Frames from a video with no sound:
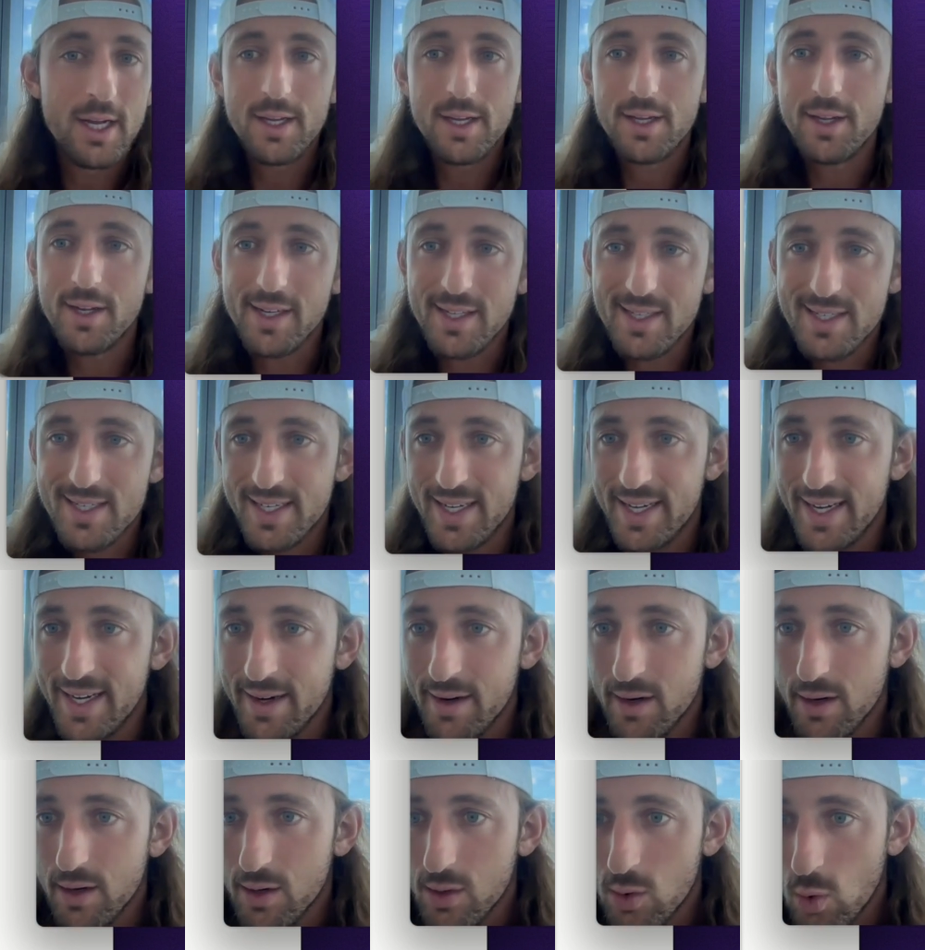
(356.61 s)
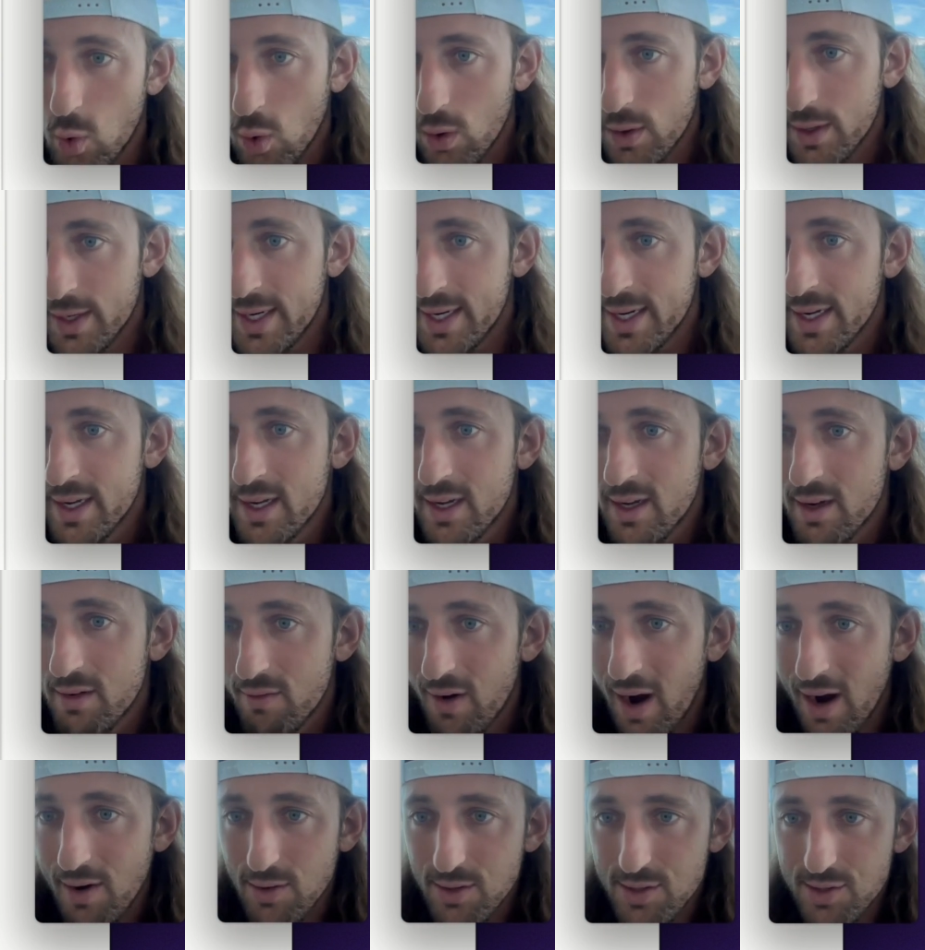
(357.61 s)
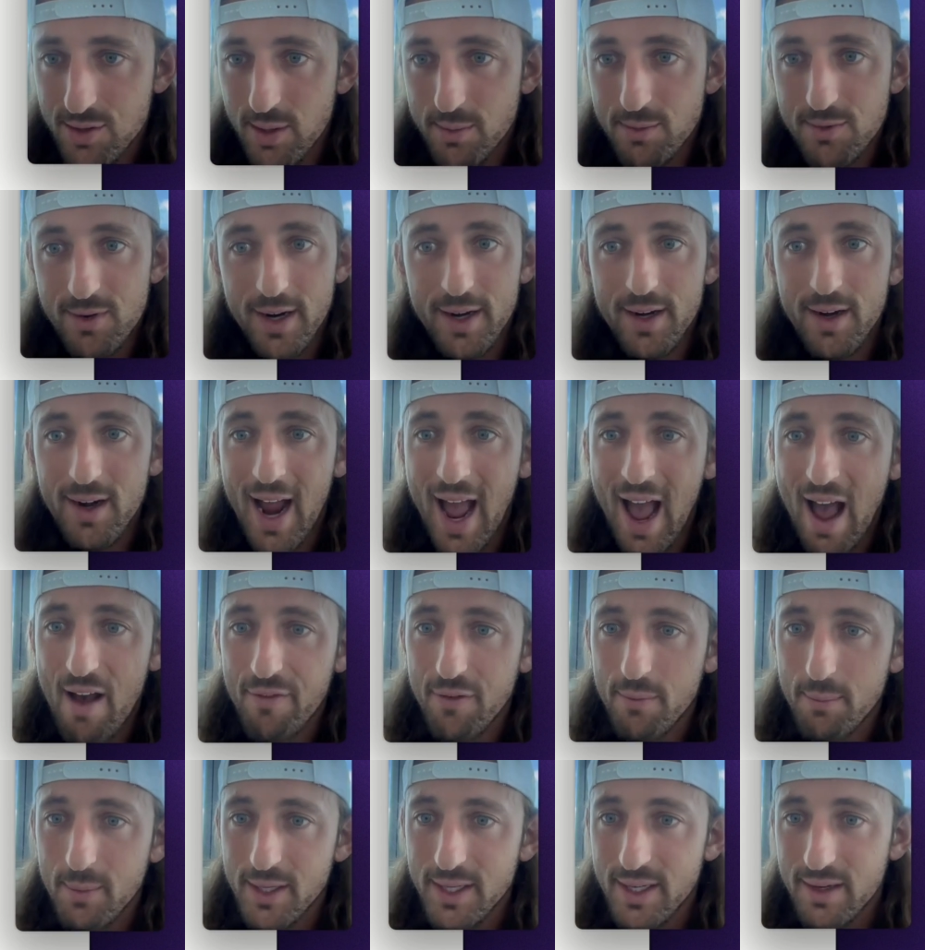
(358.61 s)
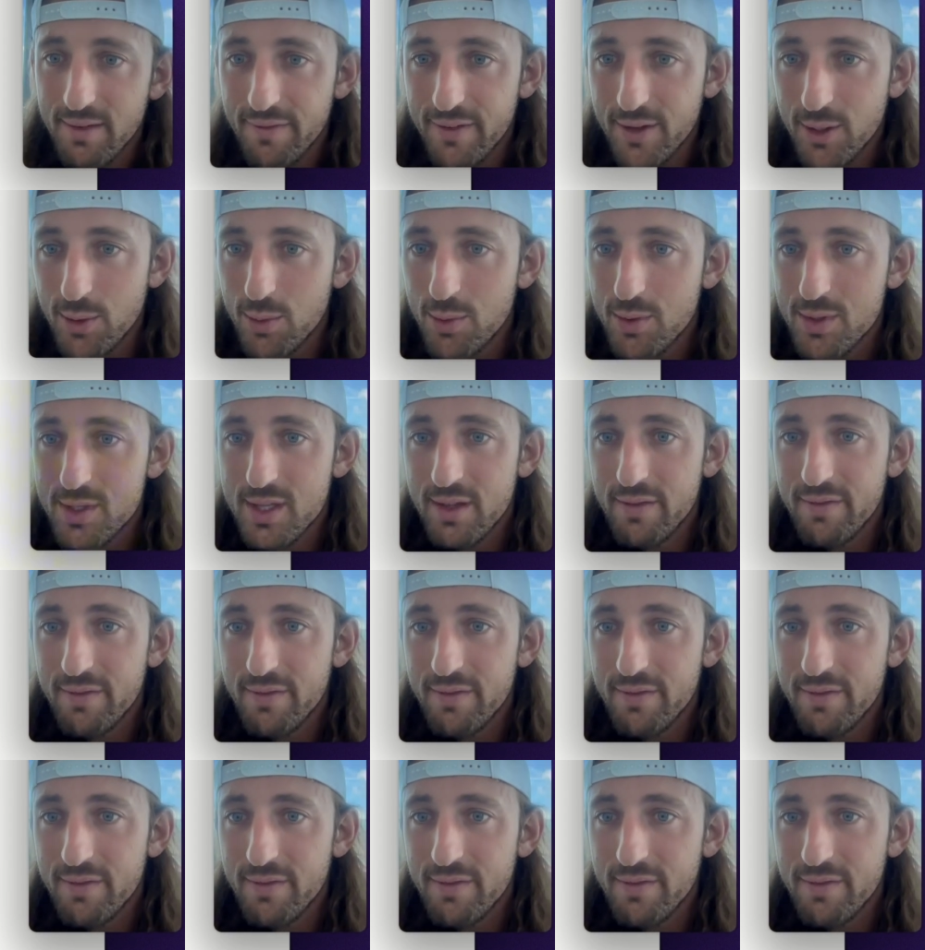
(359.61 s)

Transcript: You can see here, Courtney, viral script writer, 500,000 views.